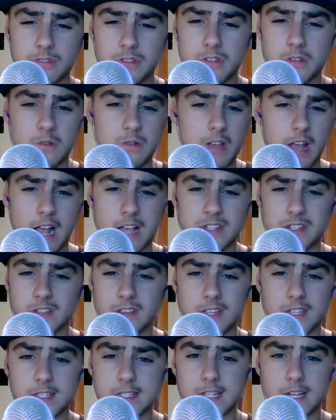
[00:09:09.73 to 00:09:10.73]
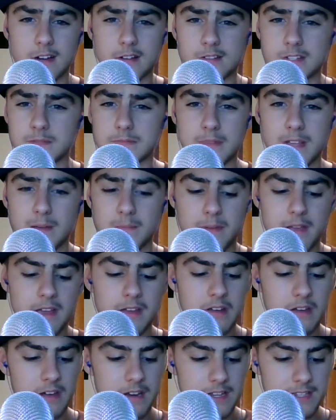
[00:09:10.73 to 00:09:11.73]
Newcastle this year, just me being
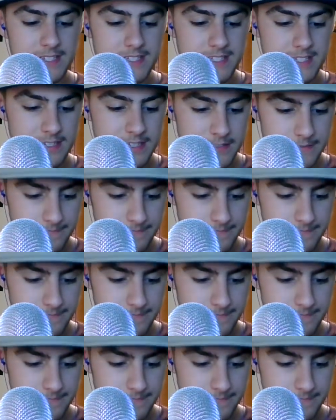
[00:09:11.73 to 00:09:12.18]
honest.